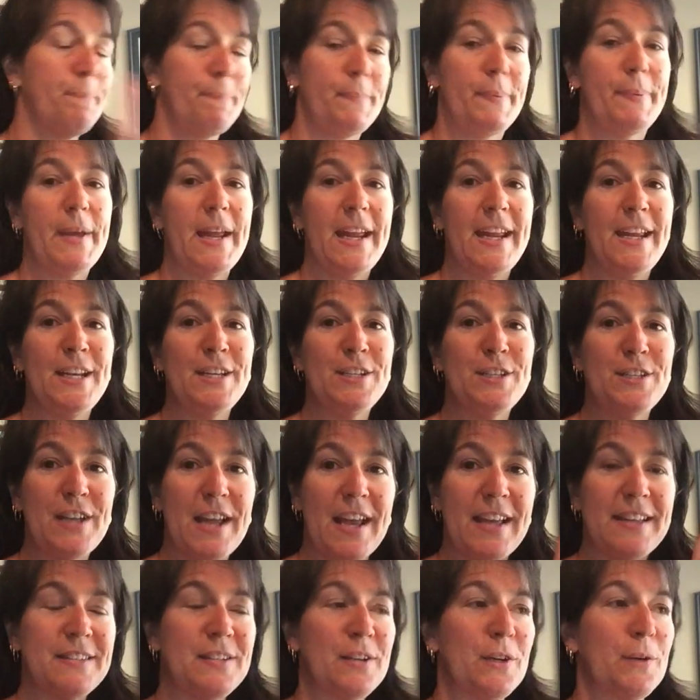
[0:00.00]
page
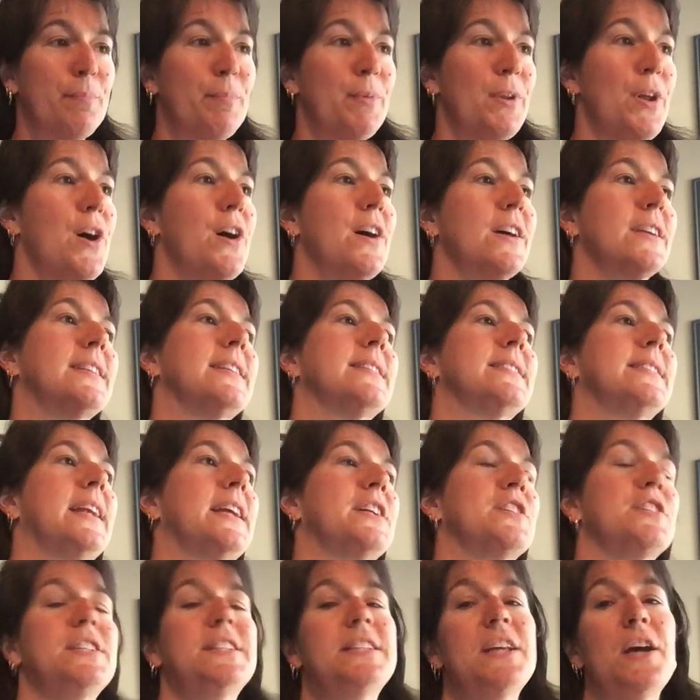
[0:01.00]
as her blog doesn't
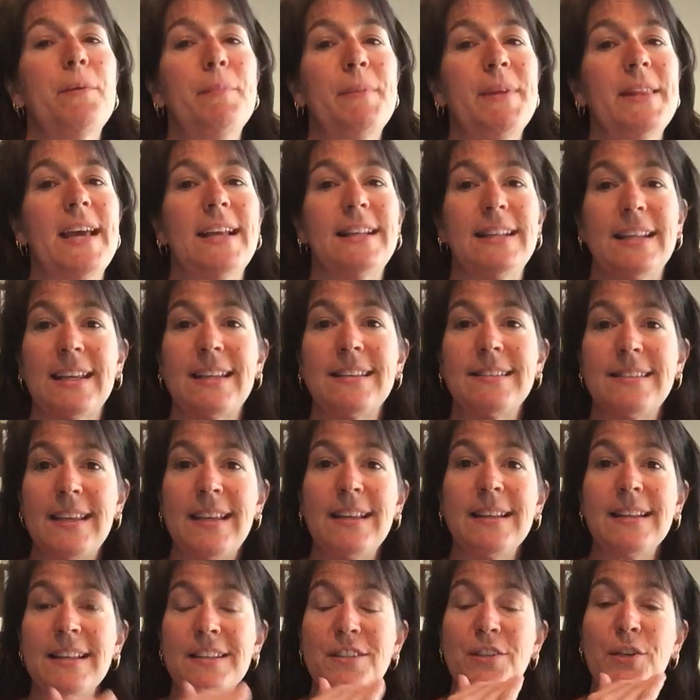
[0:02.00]
actually tell me that, like I
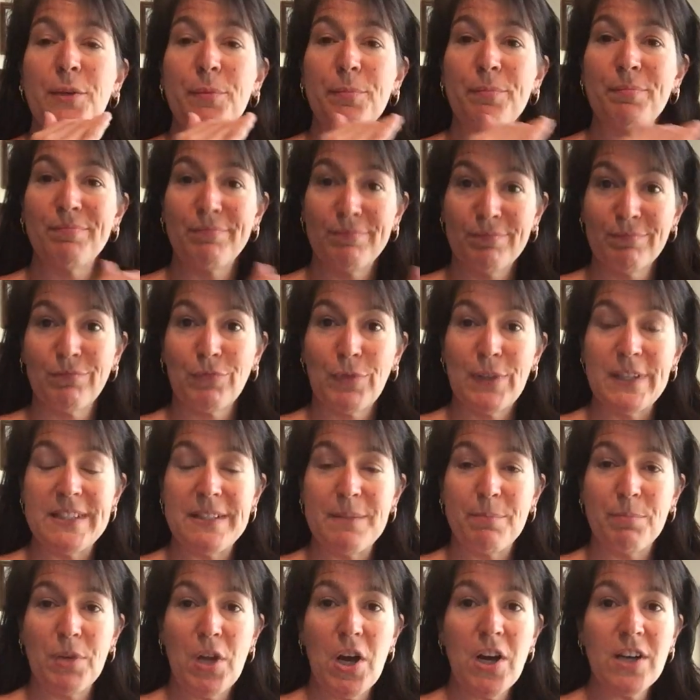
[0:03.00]
say, unless her
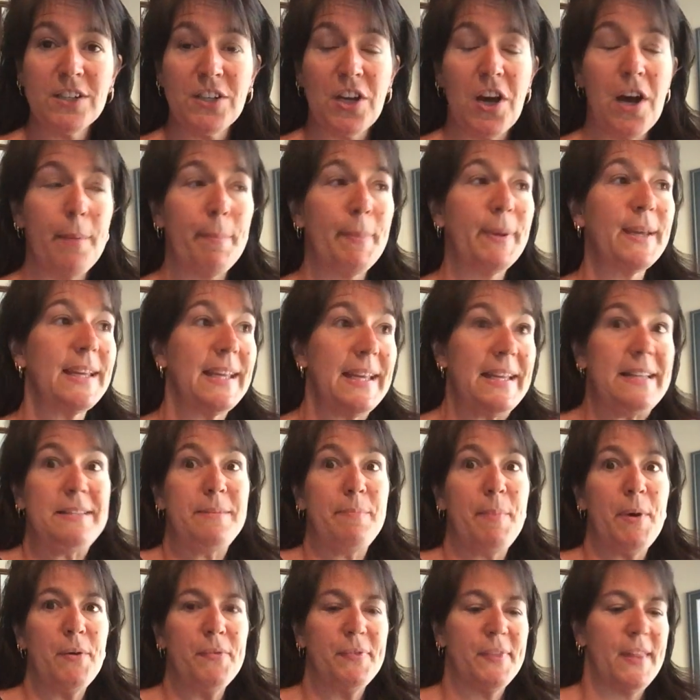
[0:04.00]
recent blog topic
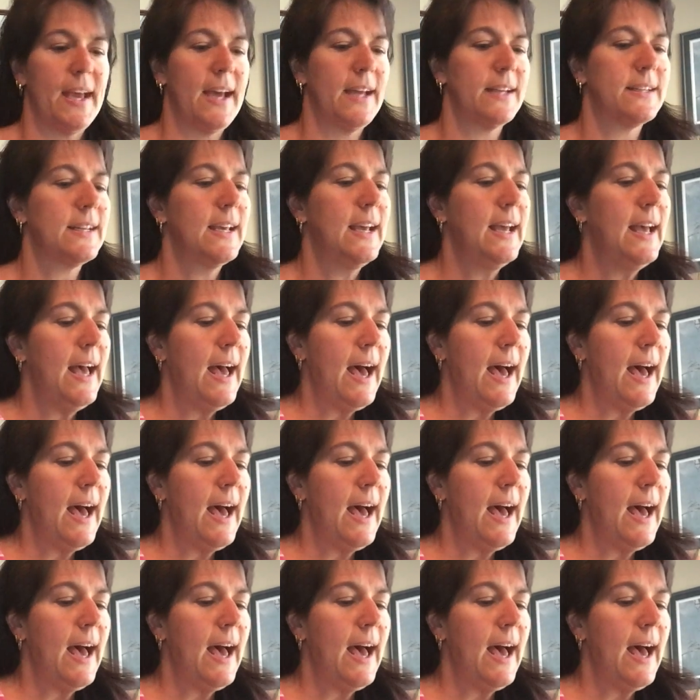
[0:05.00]
is about that.